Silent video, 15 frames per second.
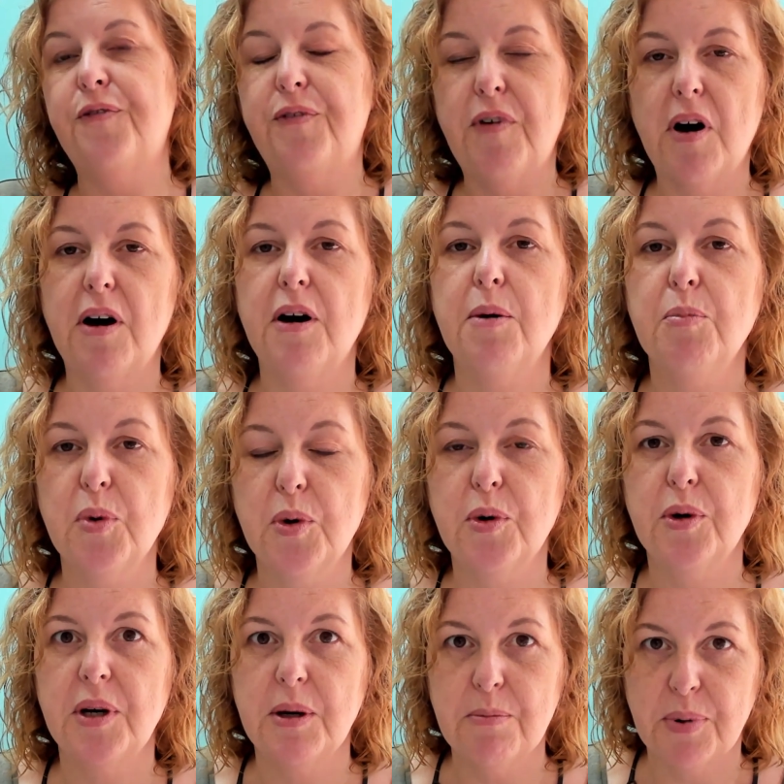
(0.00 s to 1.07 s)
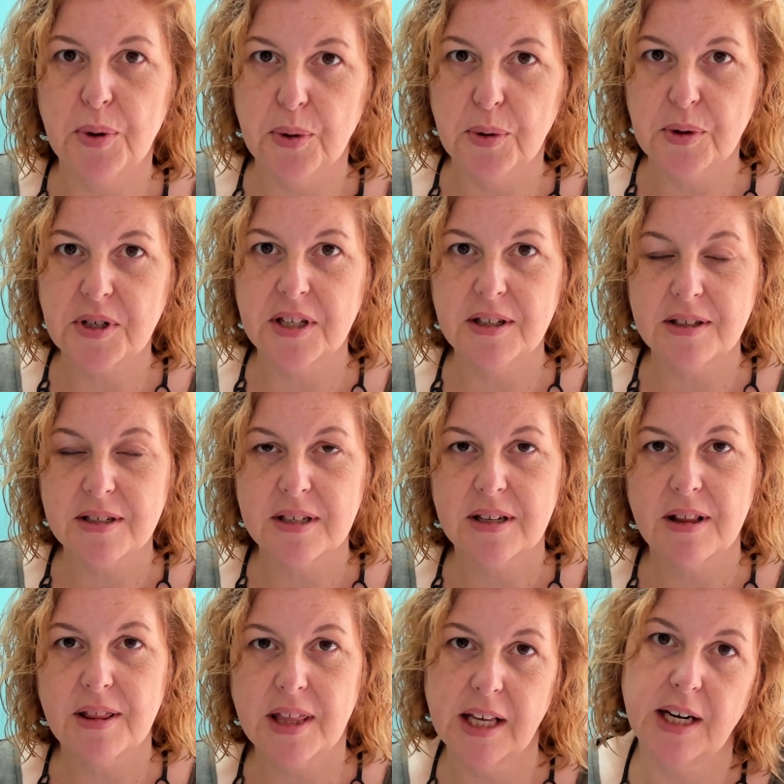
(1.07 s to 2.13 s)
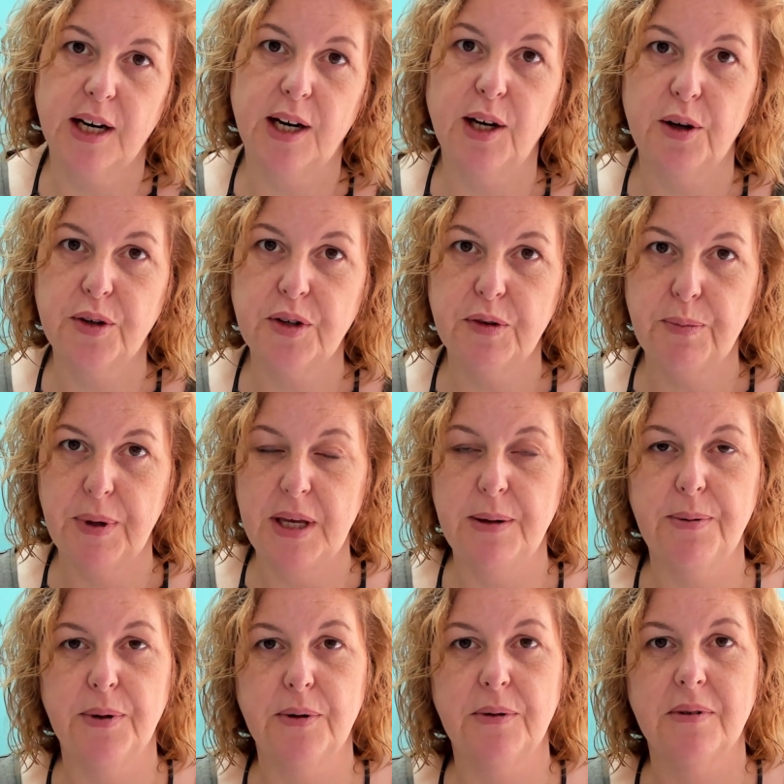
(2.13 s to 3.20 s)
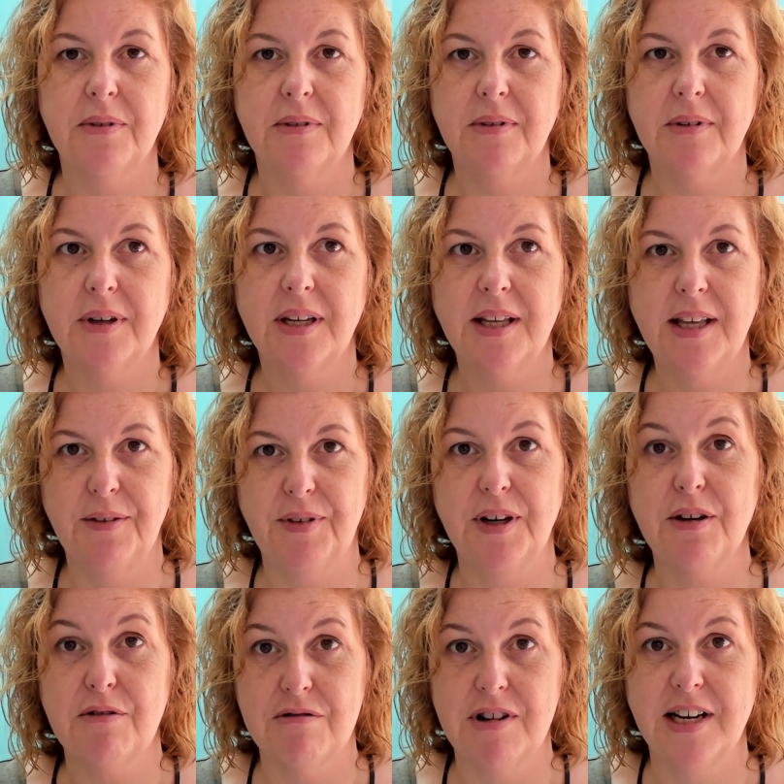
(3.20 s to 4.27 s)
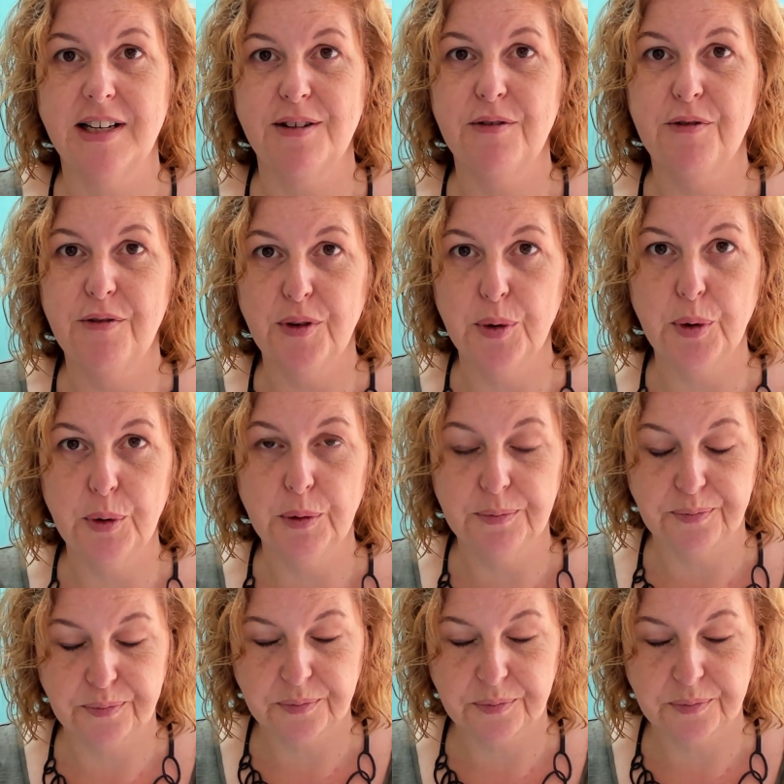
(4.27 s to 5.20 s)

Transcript: far more important than a lot of people give it credit for.